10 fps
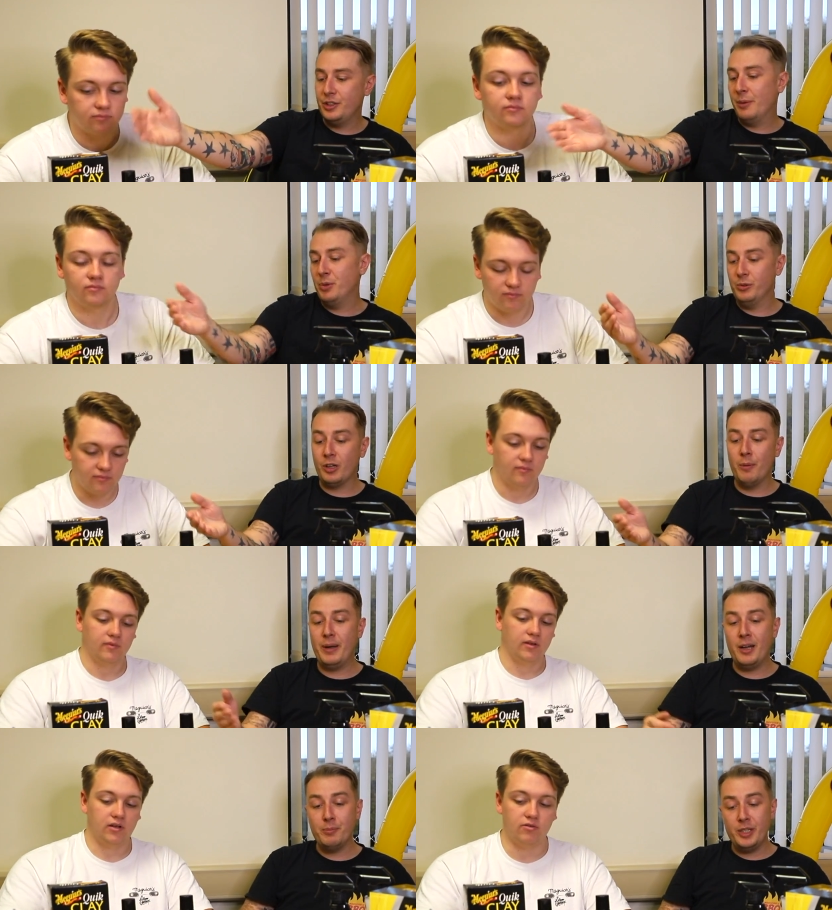Speaker 1: the shampoo or the
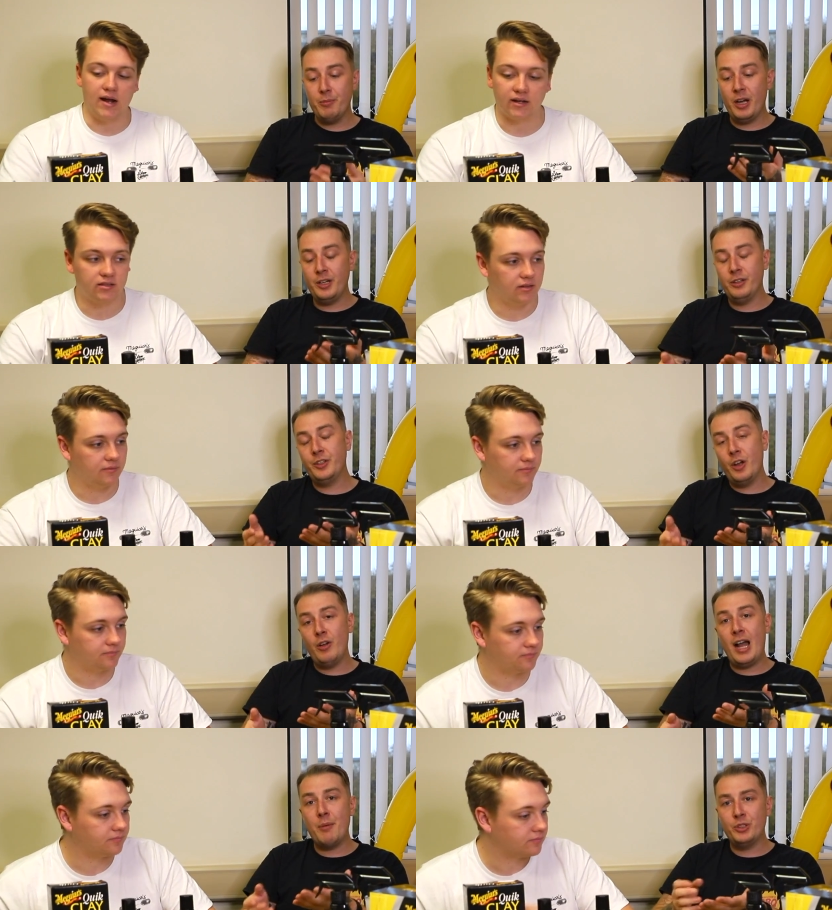compound, but Correct. you might not
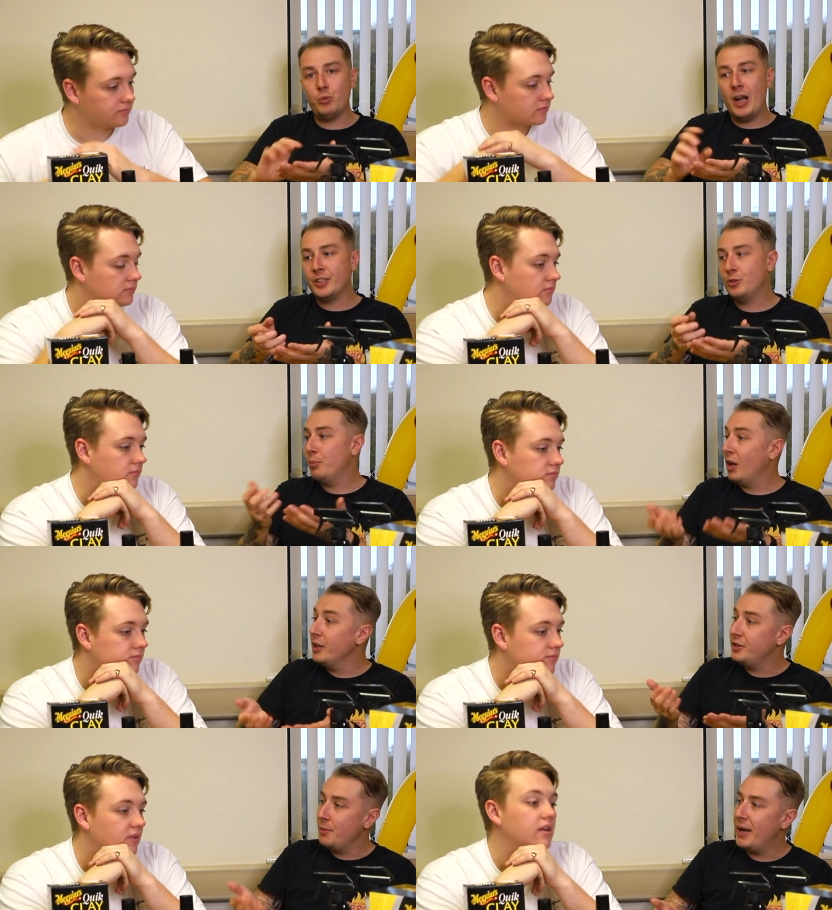know how much wax to
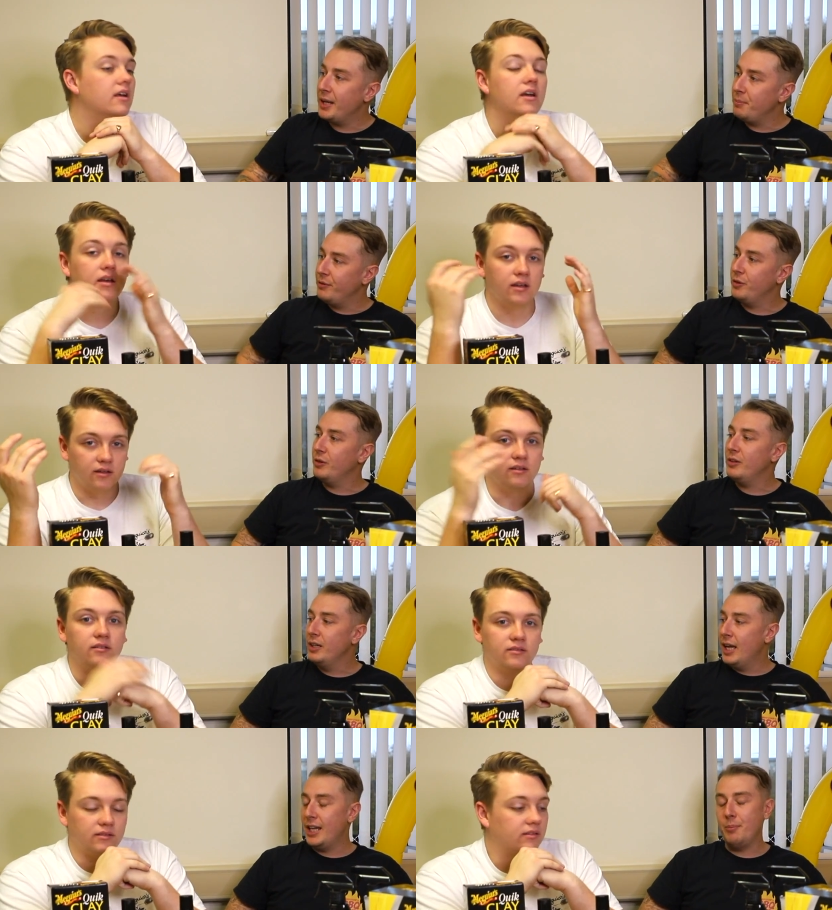apply to pad before
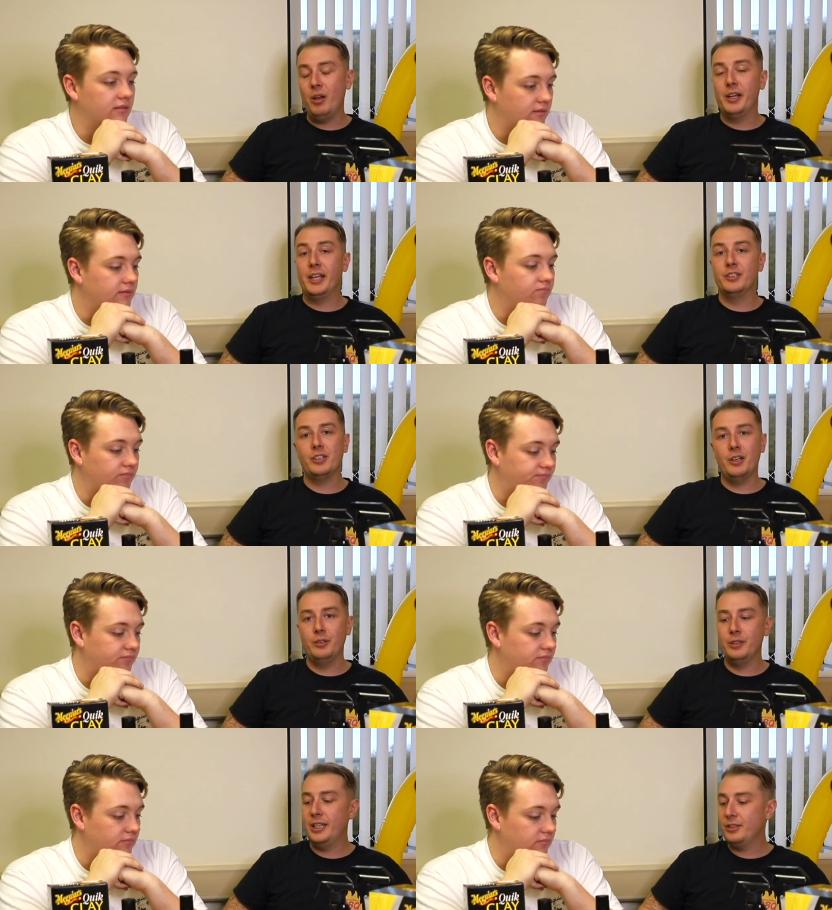hand applying it.
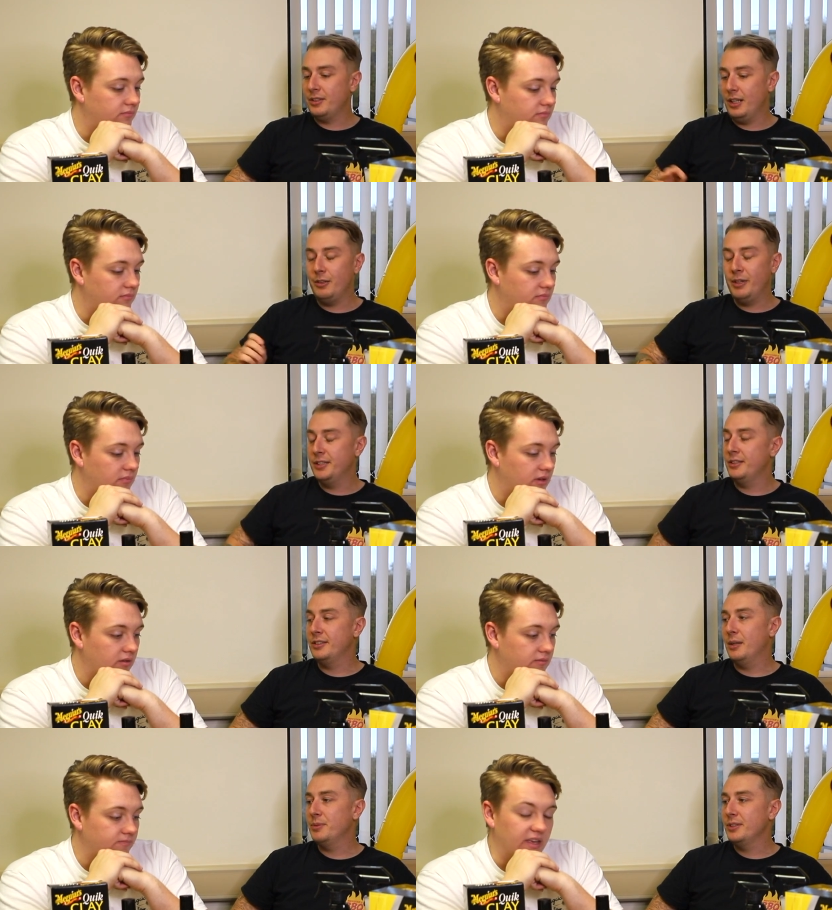So it's the little hints and
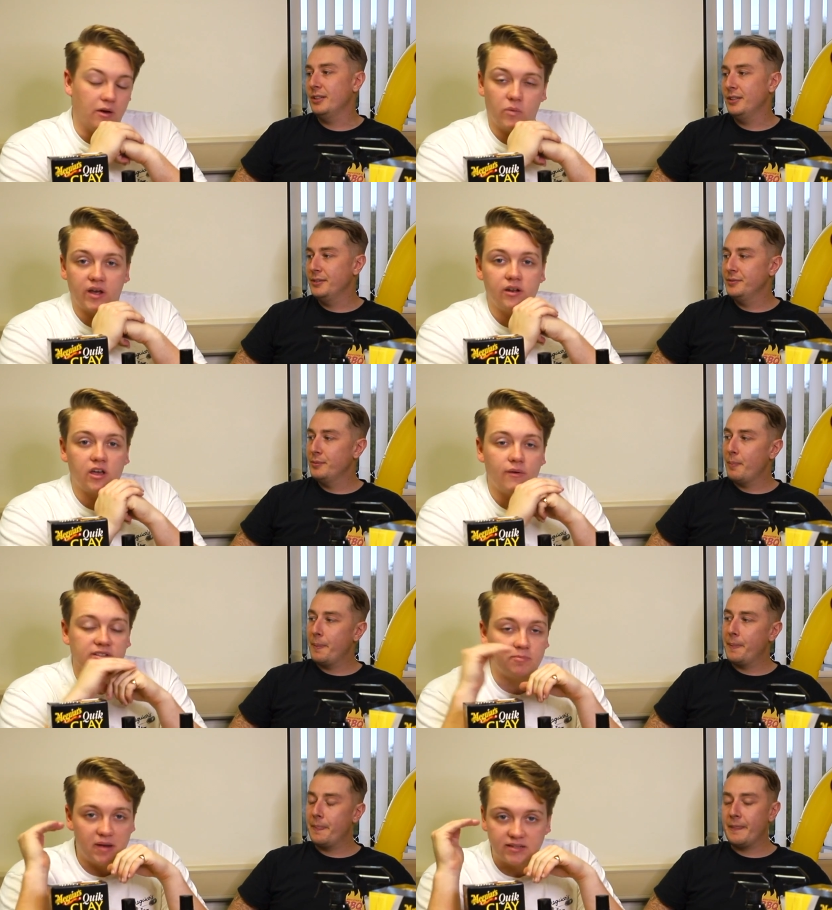tips.
Speaker 2: Yeah, we're going to go
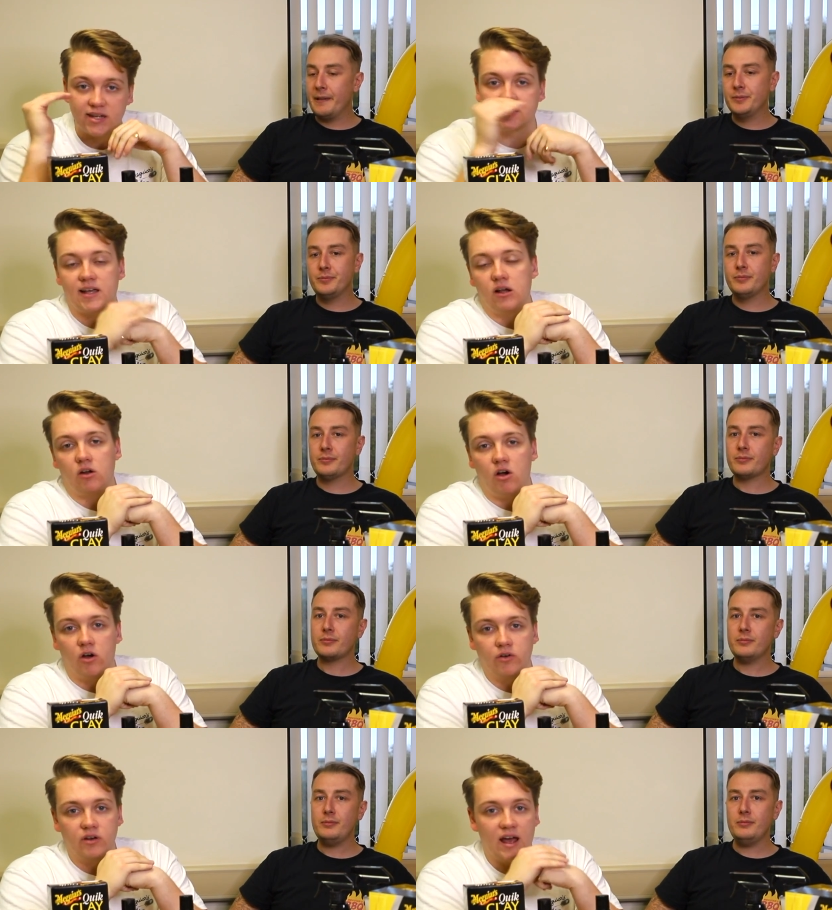into big detail
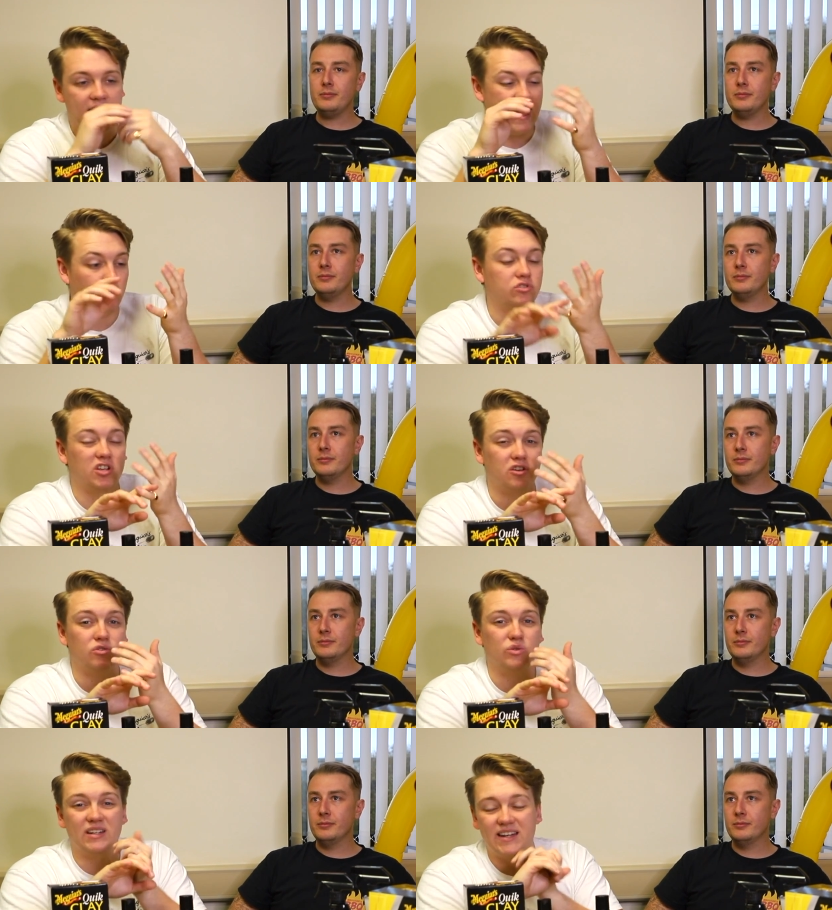on how
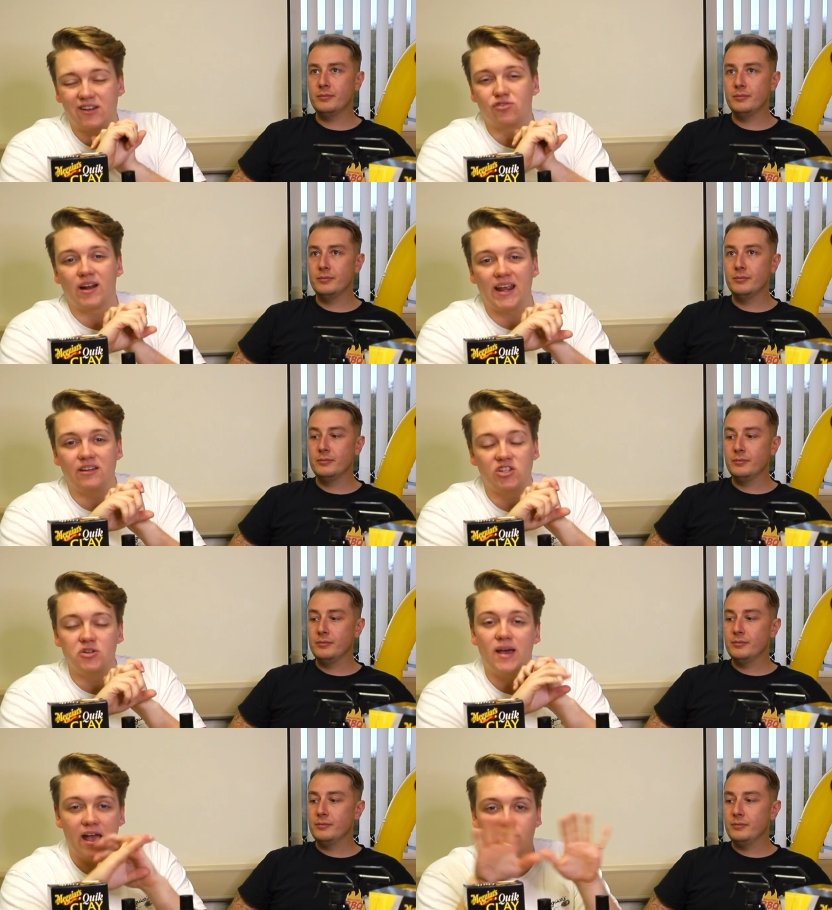to literally
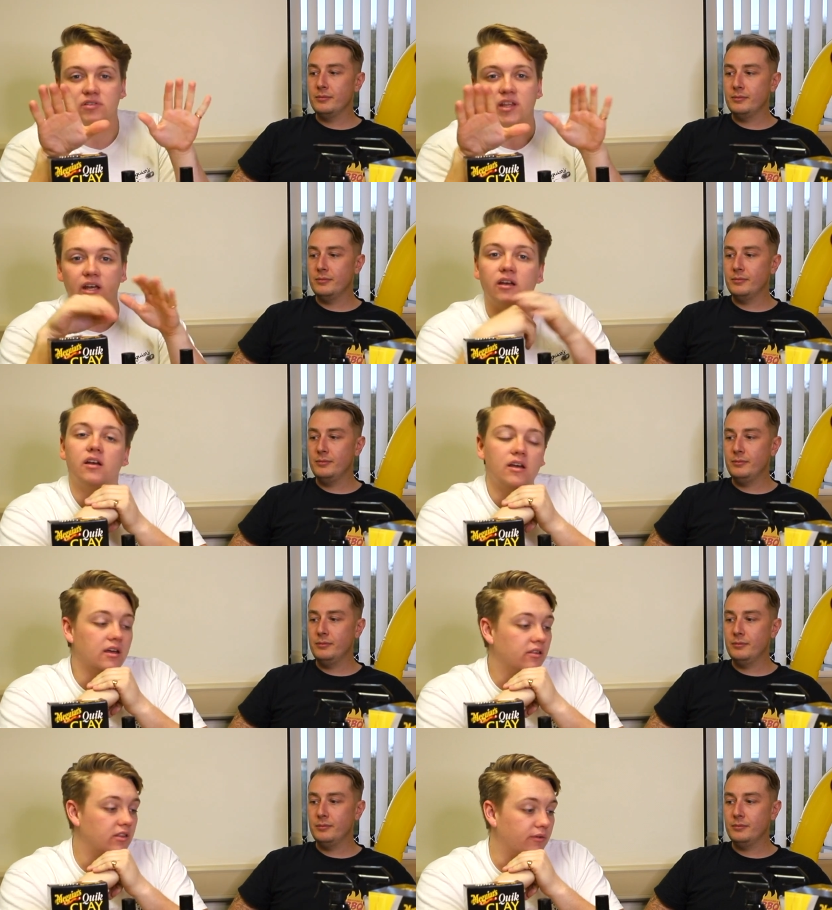do everything
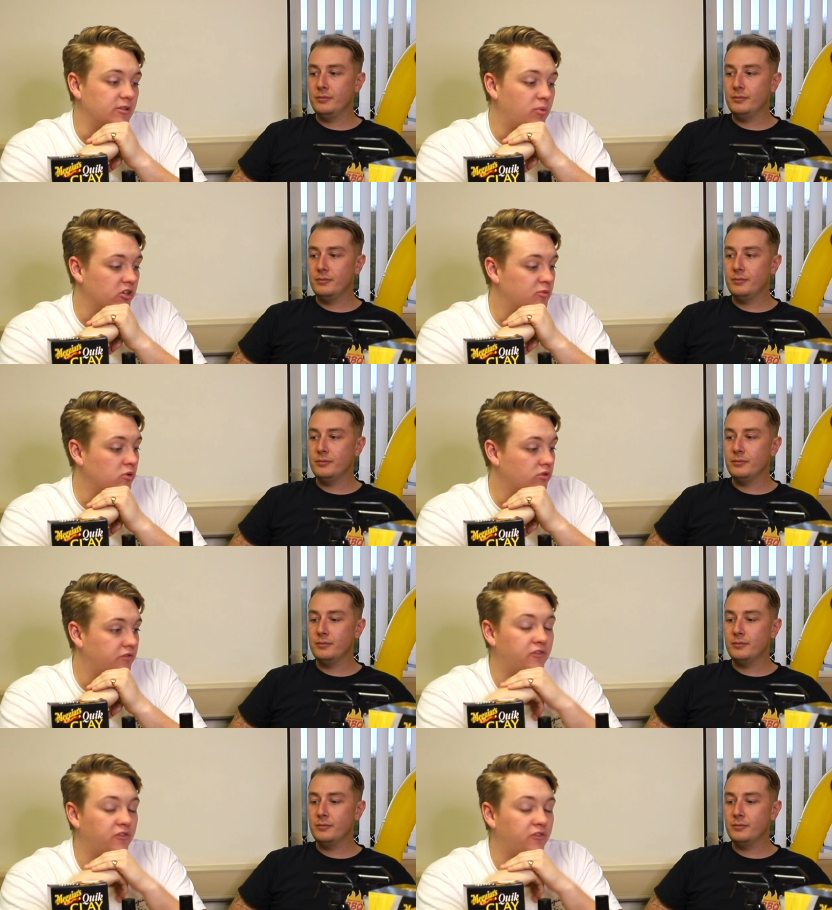there is possible